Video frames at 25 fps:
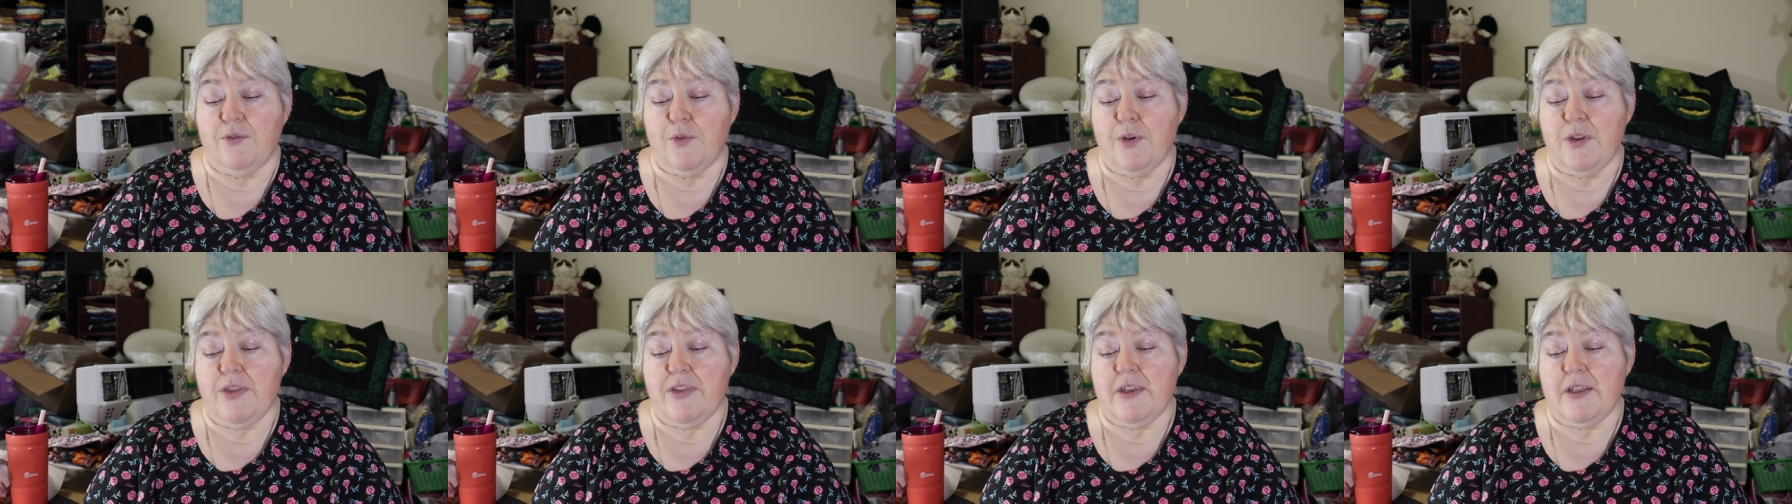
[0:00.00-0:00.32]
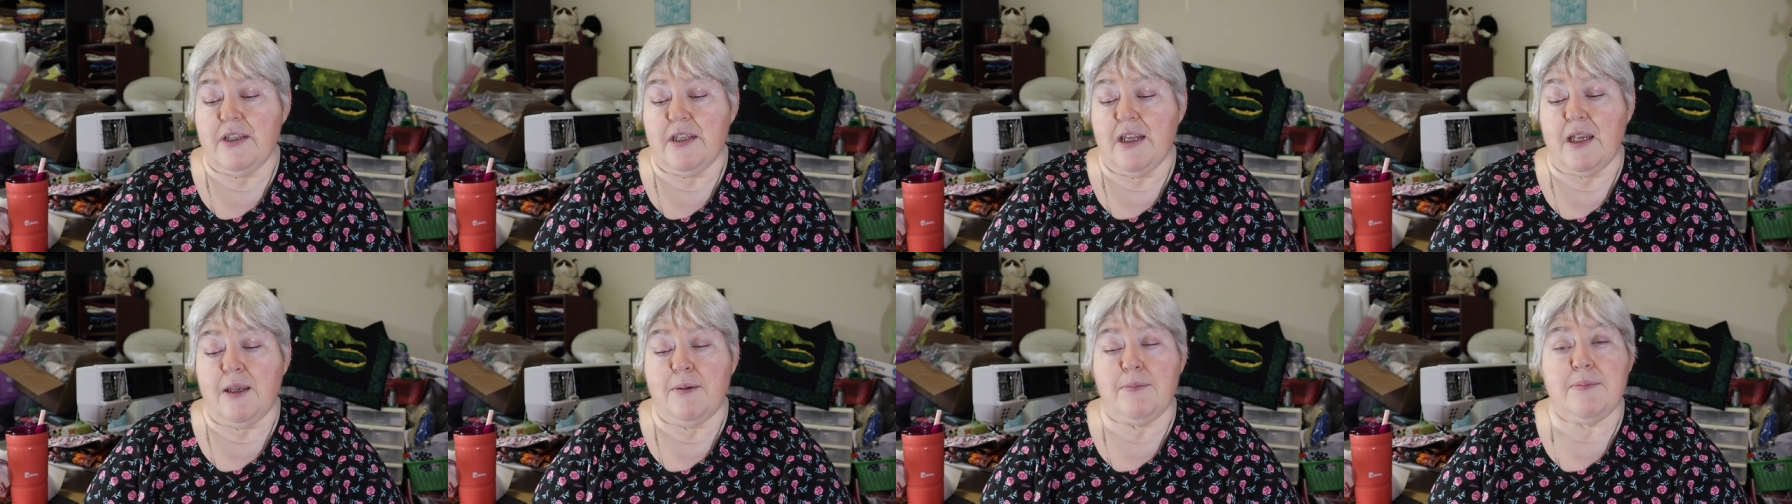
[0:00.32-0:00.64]
with the
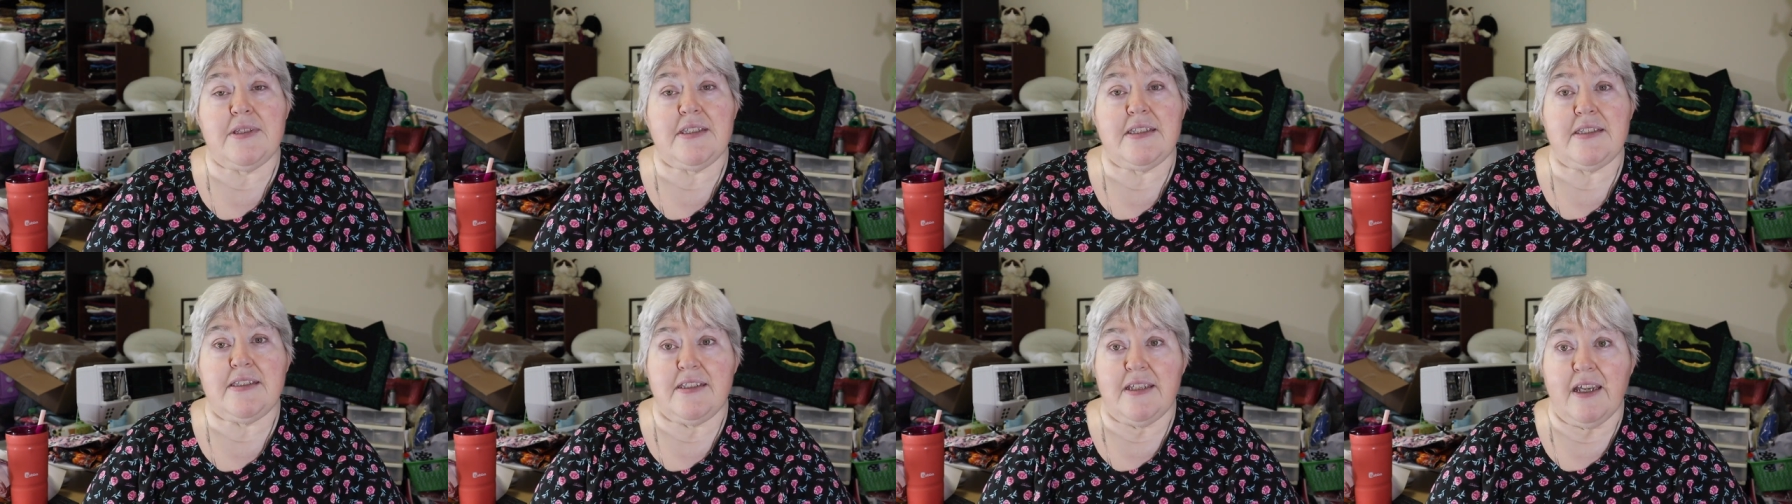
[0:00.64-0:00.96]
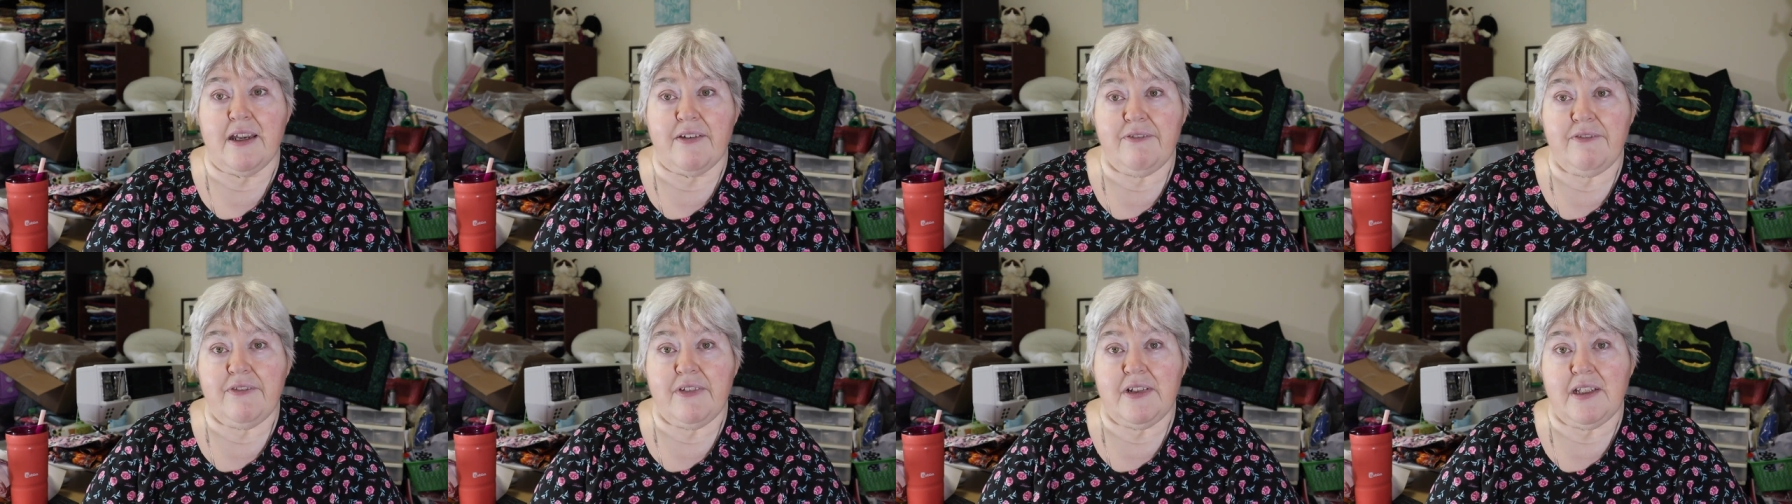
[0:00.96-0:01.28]
names
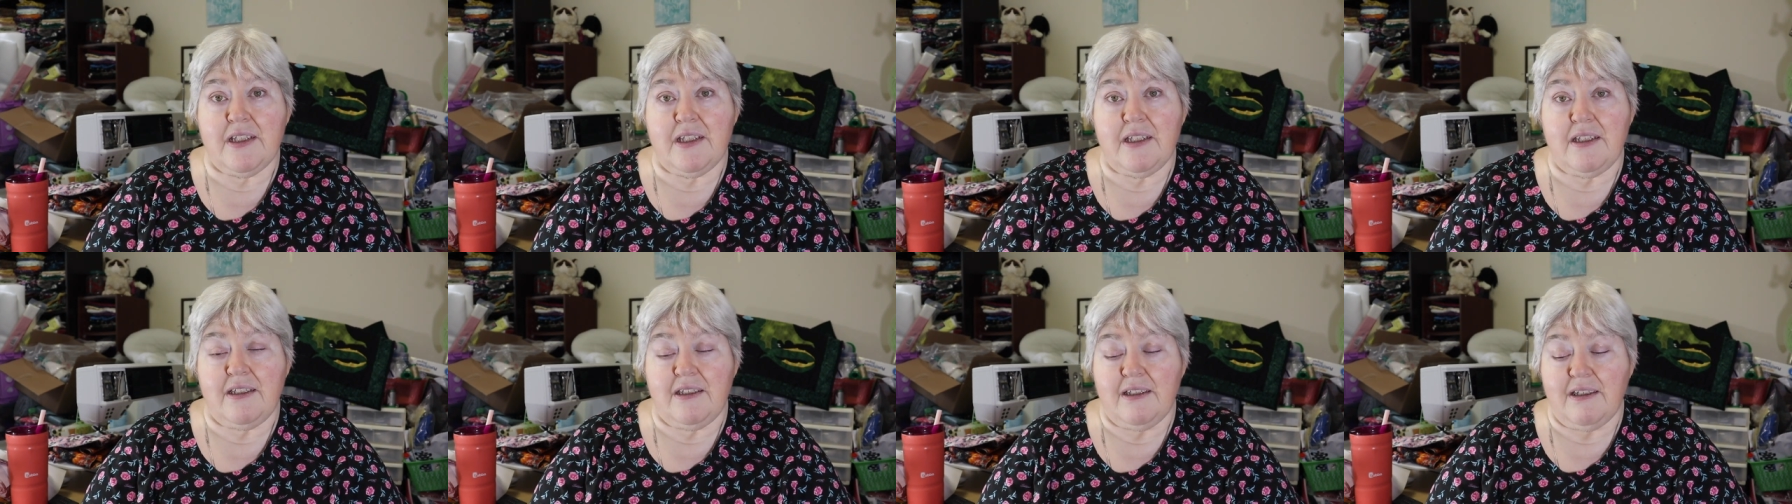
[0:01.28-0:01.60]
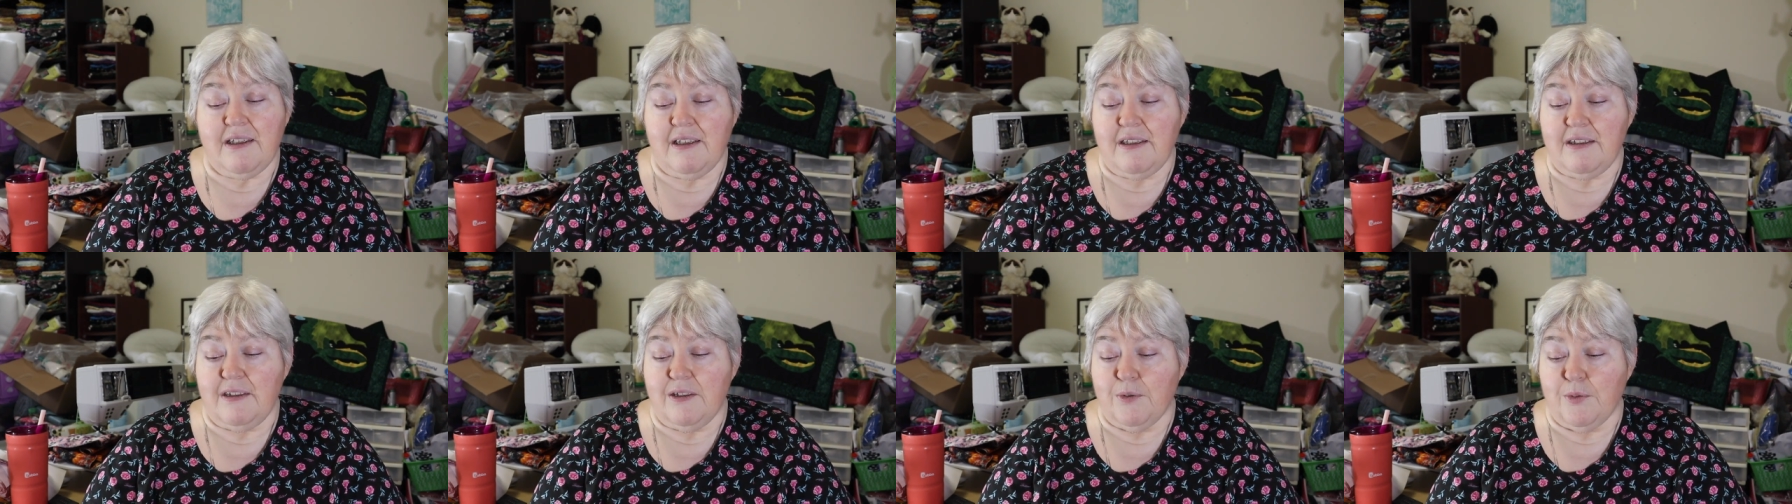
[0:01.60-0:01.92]
Stephanie
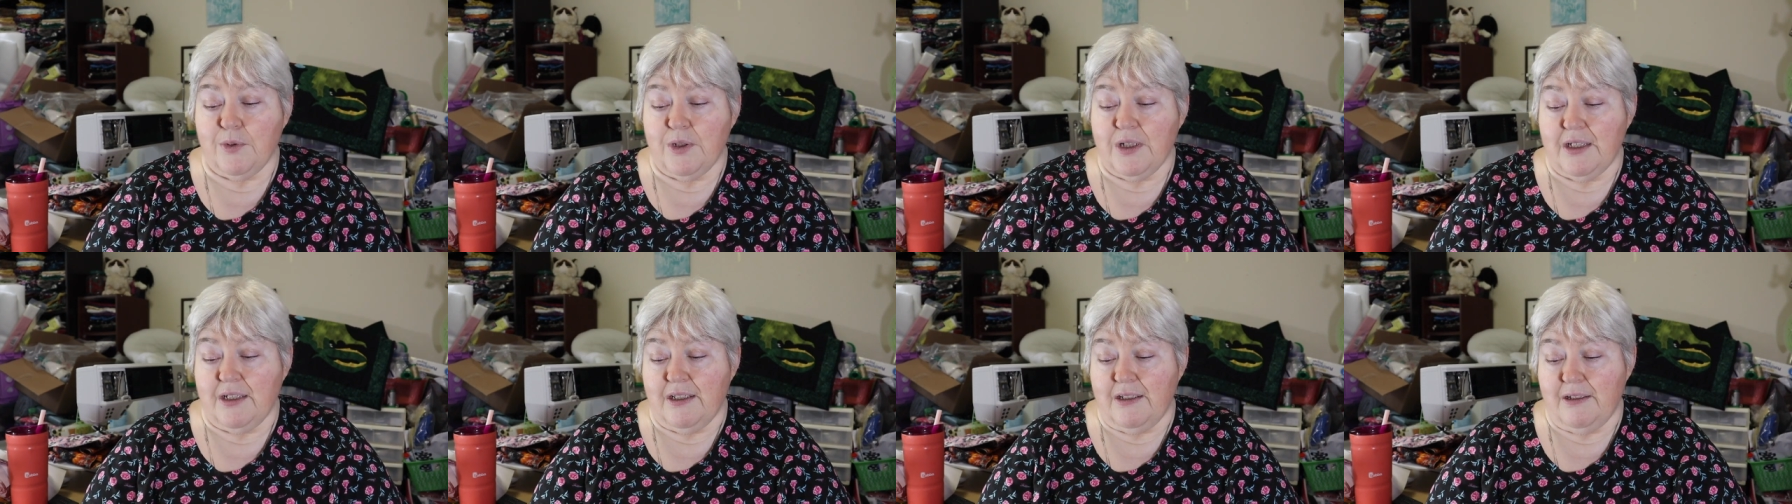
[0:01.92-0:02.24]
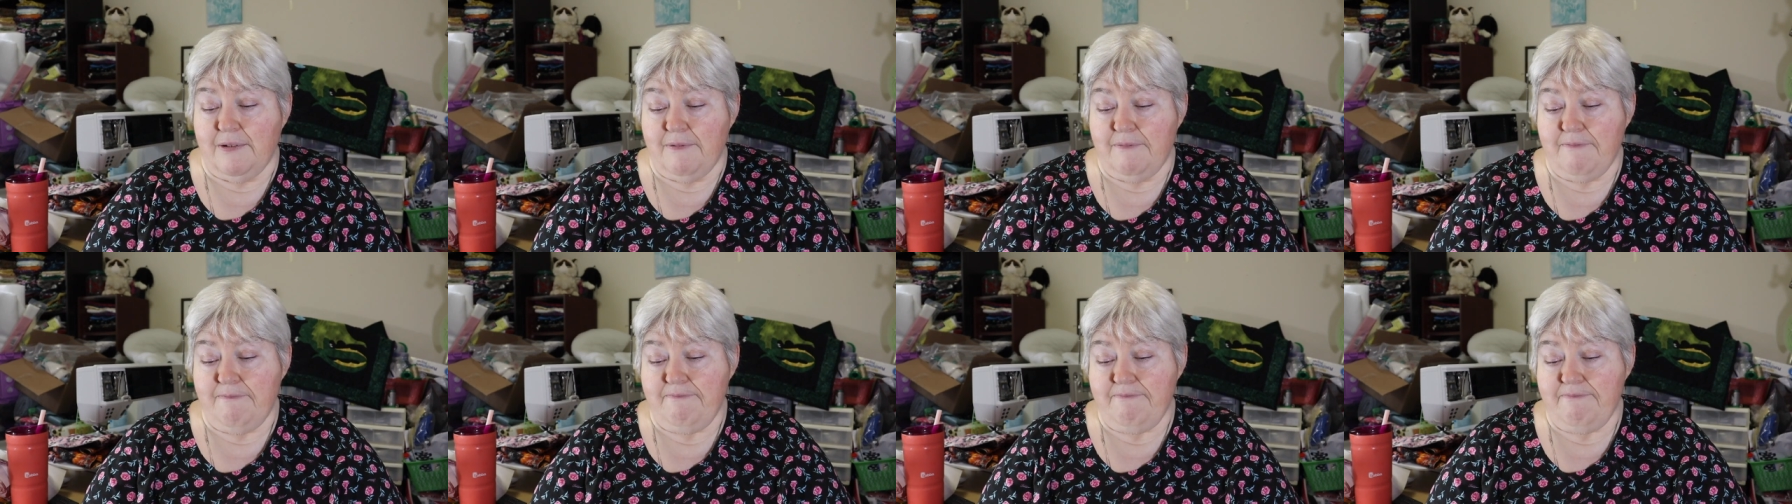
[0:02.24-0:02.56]
and Noel.